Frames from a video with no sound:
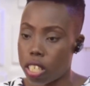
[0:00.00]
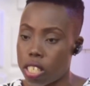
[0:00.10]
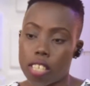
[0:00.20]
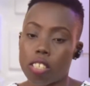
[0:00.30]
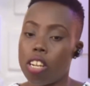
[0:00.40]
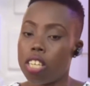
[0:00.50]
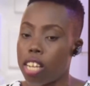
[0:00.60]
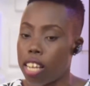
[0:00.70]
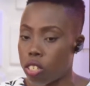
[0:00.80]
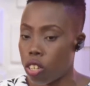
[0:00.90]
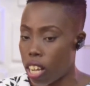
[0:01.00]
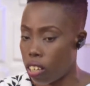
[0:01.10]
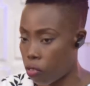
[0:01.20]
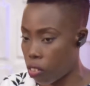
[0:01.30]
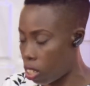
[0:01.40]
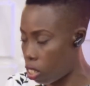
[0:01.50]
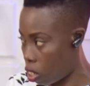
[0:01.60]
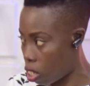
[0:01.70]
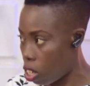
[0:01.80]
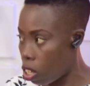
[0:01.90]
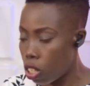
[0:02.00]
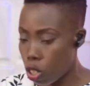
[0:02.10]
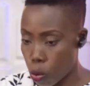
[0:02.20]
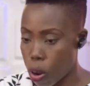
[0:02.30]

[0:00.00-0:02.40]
technology has not advanced the